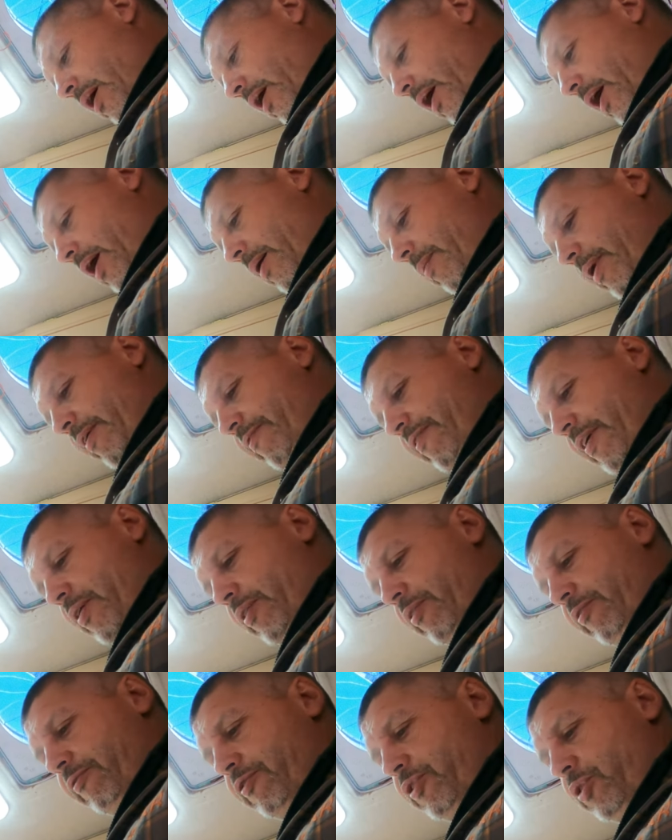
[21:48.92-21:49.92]
Um, I
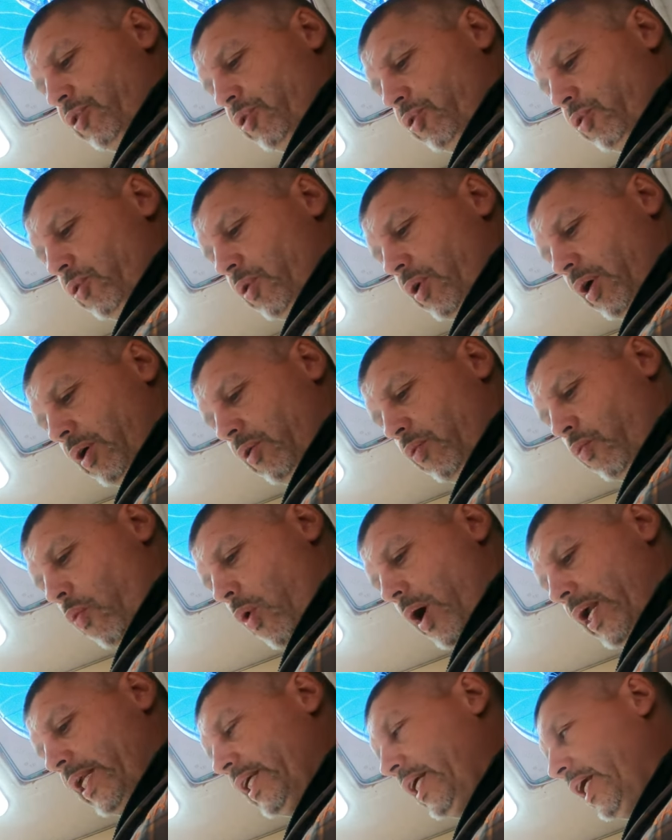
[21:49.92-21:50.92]
found a few
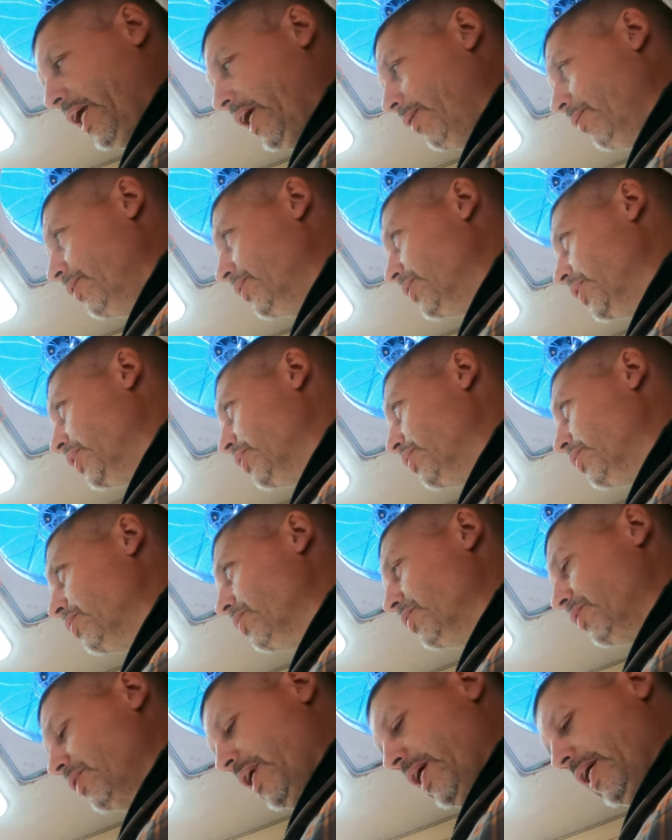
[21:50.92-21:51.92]
one K resistors,
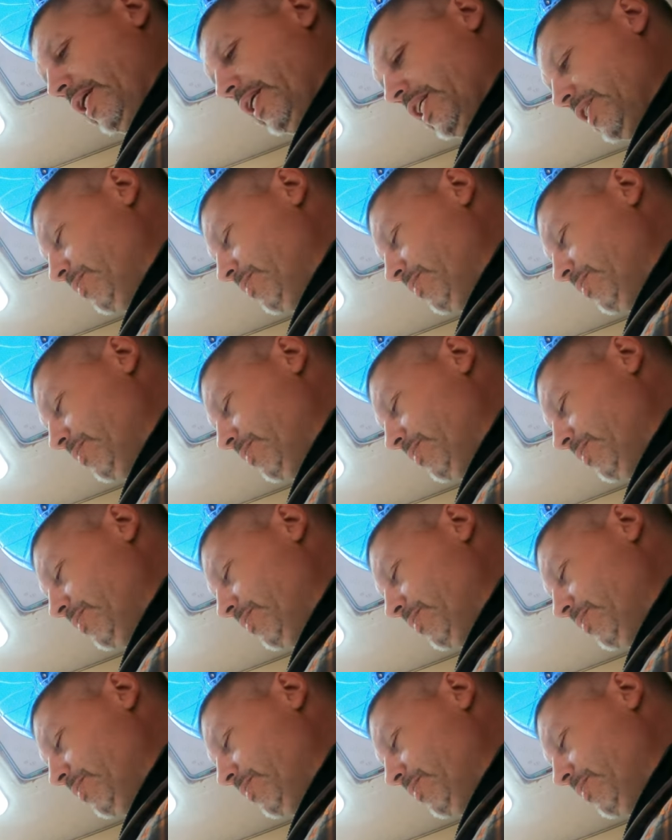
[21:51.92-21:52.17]
so that